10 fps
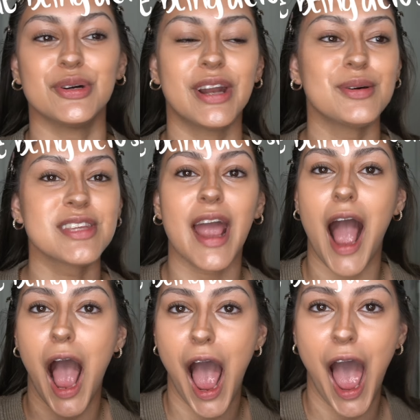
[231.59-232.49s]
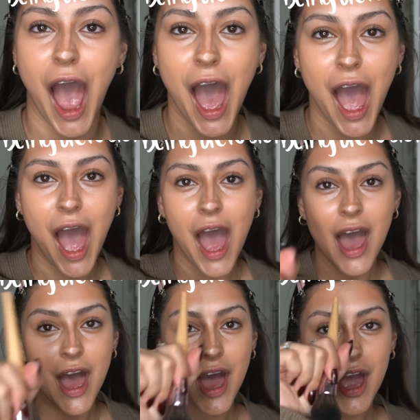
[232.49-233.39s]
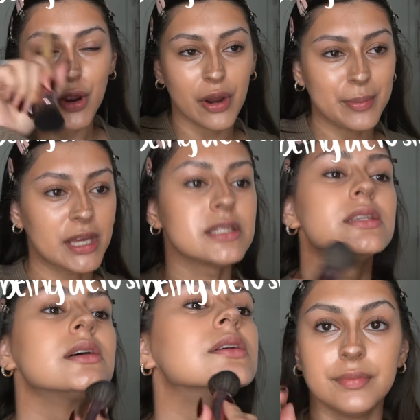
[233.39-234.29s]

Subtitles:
And I was like, ah, great minds.